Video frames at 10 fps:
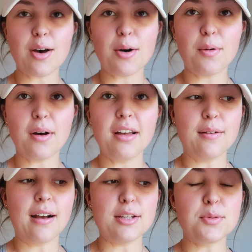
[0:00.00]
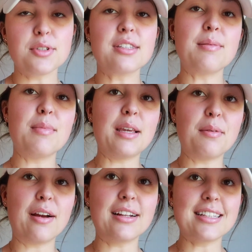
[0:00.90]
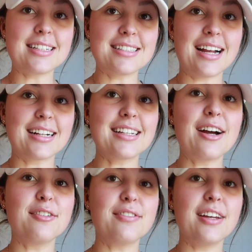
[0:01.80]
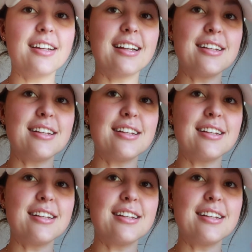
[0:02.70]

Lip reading: so you guys will see me wearing this exact outfit